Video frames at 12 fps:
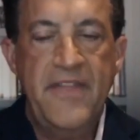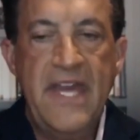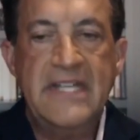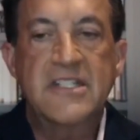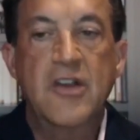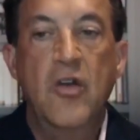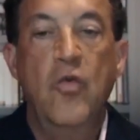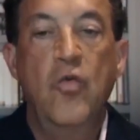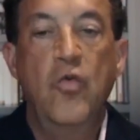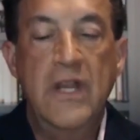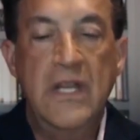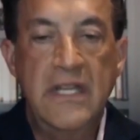That's
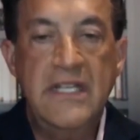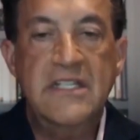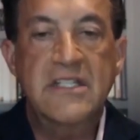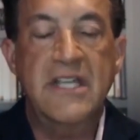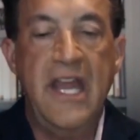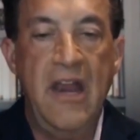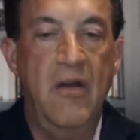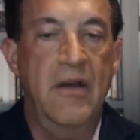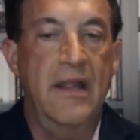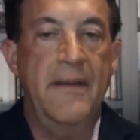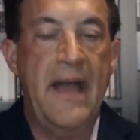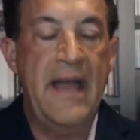really
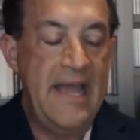scary.